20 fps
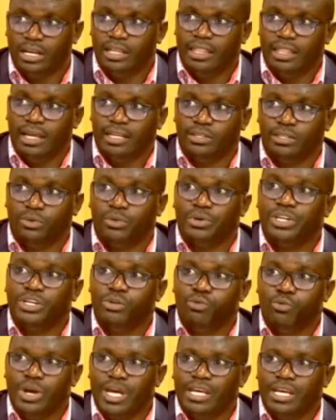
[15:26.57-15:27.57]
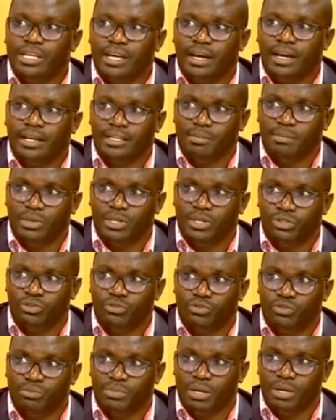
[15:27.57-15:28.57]
That's the only way that the
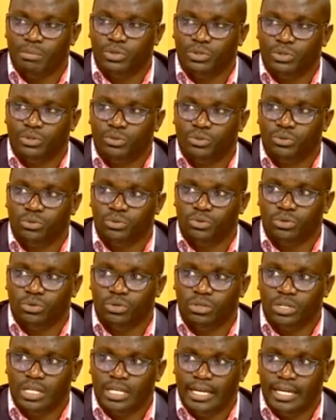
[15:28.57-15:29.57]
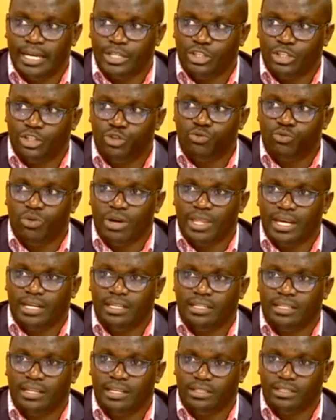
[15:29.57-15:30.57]
ministry will be able to ensure
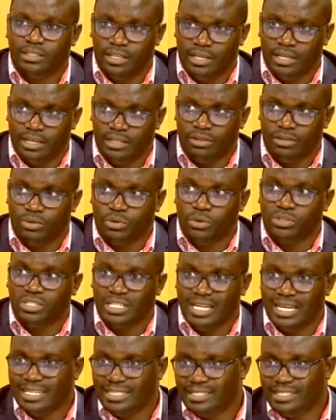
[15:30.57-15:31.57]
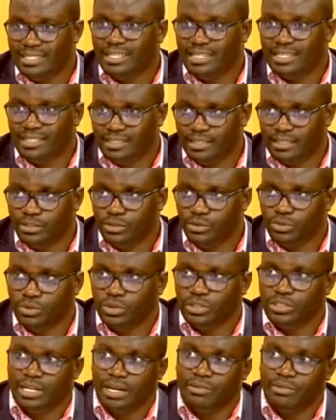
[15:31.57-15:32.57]
that the, those incidences do
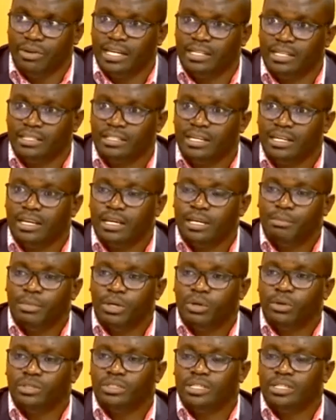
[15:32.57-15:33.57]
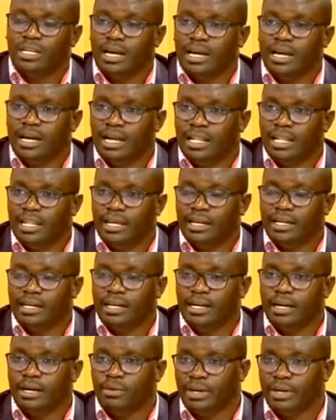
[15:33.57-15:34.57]
not arise. Mm -hmm. Because uh, like
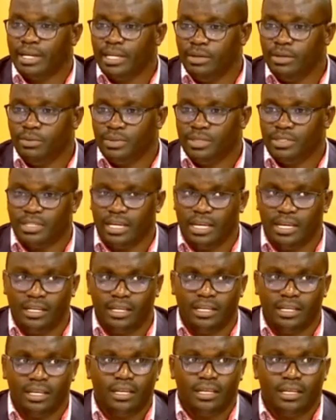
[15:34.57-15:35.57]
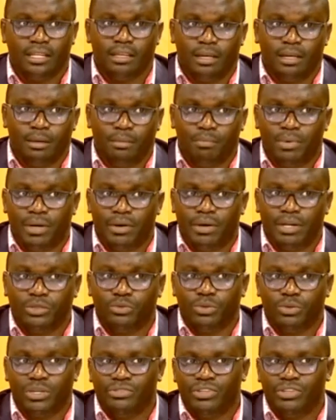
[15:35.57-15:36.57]
uh, Wakili was saying, the
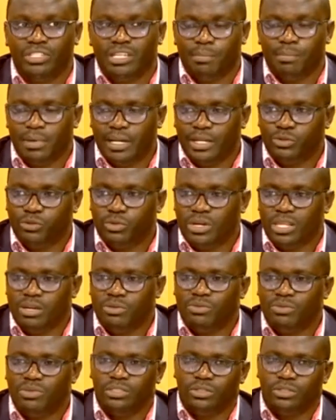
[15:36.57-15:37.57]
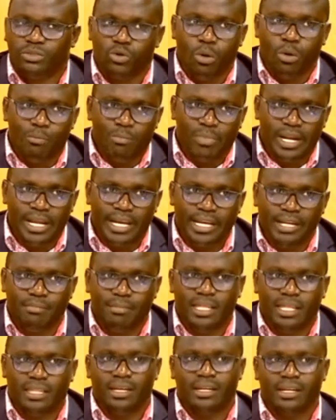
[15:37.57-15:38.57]
parents would reach a place where they would just complain,
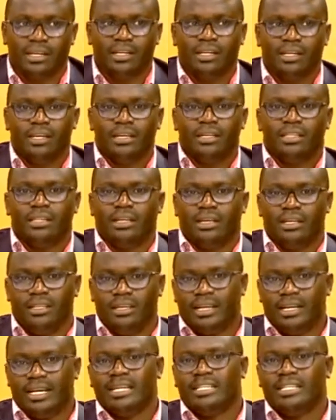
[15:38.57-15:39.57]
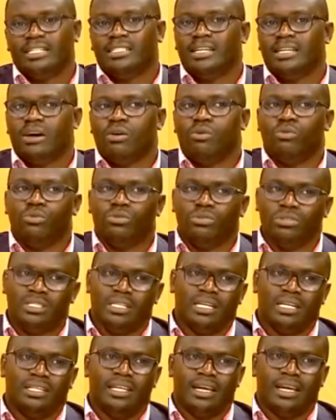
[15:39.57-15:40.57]
but then they, they can't now
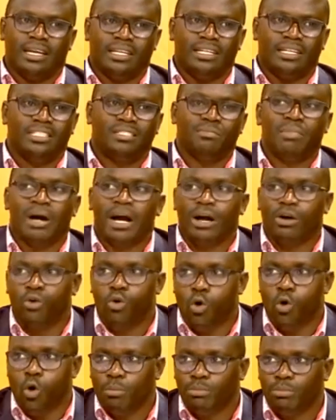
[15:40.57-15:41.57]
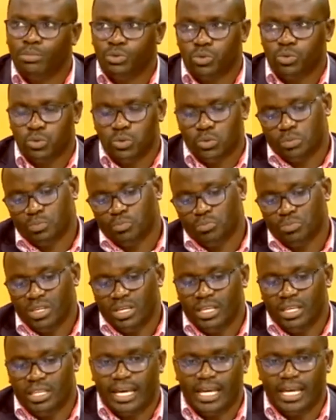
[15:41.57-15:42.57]
get their kids back home. So
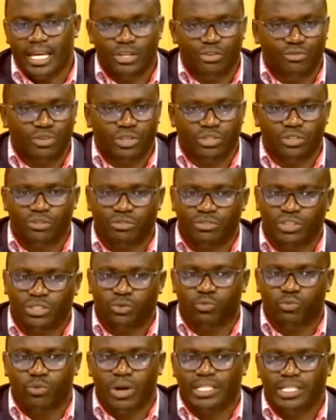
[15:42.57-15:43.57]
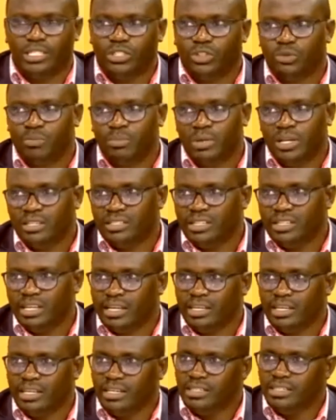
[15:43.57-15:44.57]
in the interest of just wanting to place
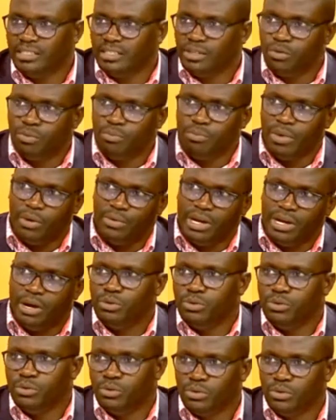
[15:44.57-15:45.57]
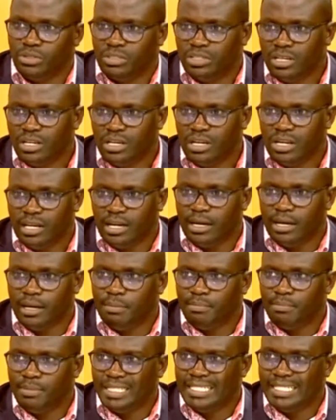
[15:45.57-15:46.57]
their kids, they will bow down to those
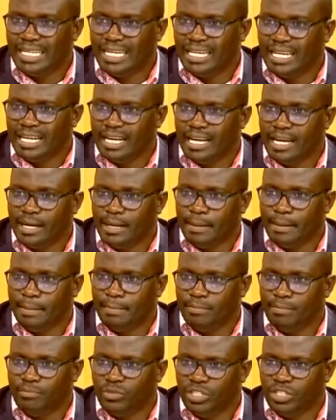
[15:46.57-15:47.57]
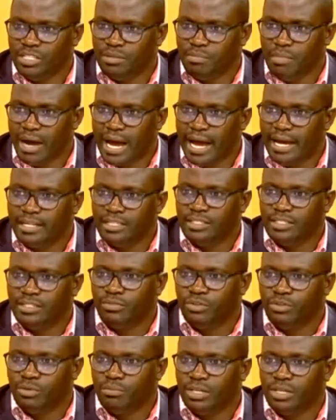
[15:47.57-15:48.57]
uh, particular mm -hmm. demands
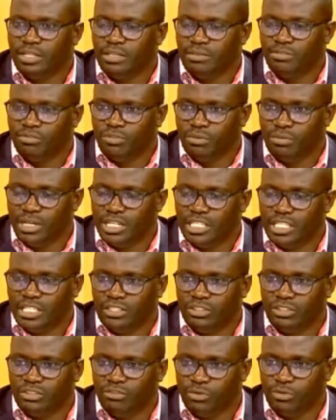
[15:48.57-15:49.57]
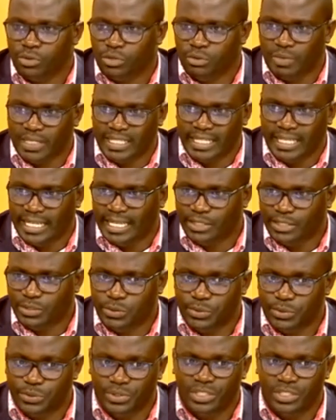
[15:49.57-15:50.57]
from the, from the teachers of those particular
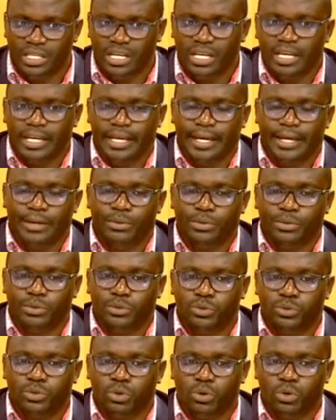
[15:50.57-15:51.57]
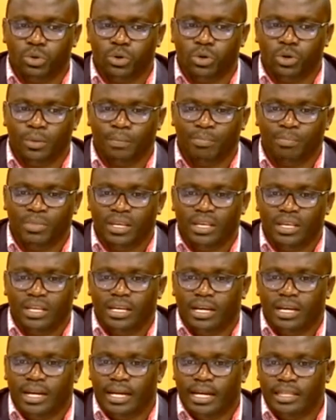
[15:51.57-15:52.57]
schools. Mm -hmm. And also also
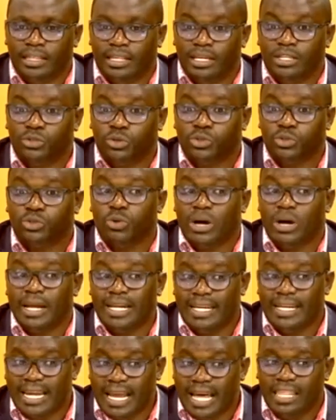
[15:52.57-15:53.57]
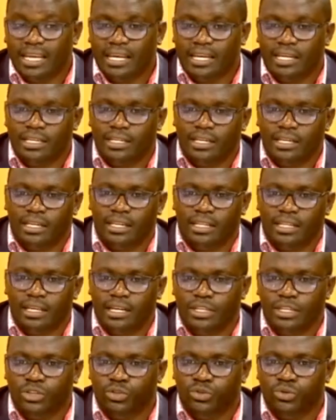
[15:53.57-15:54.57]
uh, there is also another another
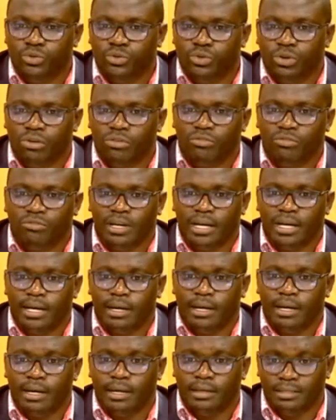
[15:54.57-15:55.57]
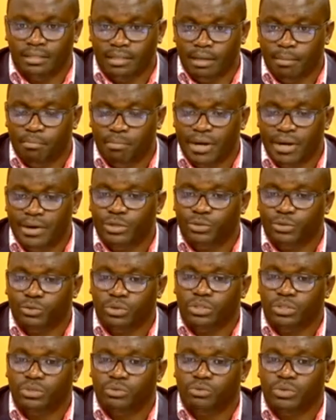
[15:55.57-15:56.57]
issue of uh, some parents
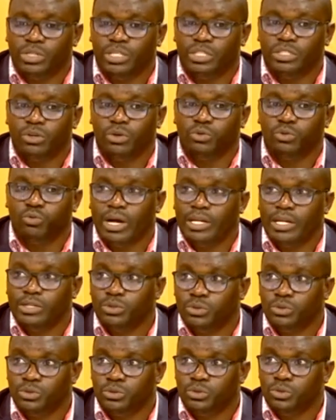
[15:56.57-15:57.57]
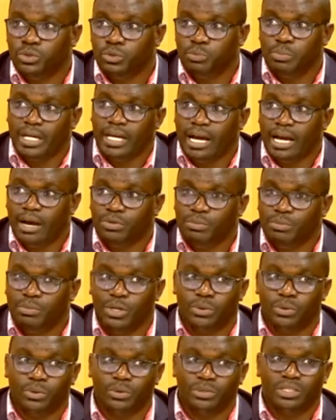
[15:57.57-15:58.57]
will will not want to to speak out
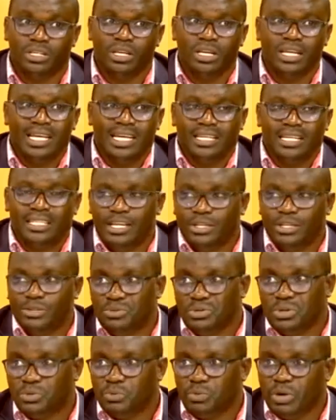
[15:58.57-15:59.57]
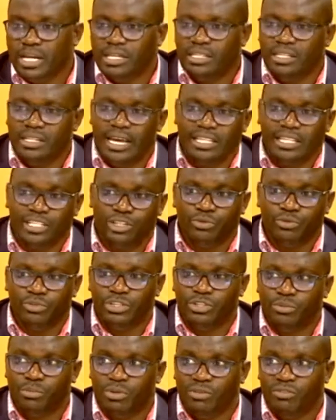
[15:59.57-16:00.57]
because they do not want their
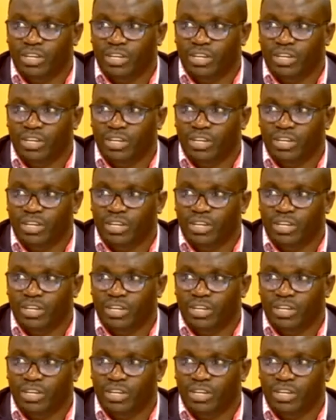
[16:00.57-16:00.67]
children to be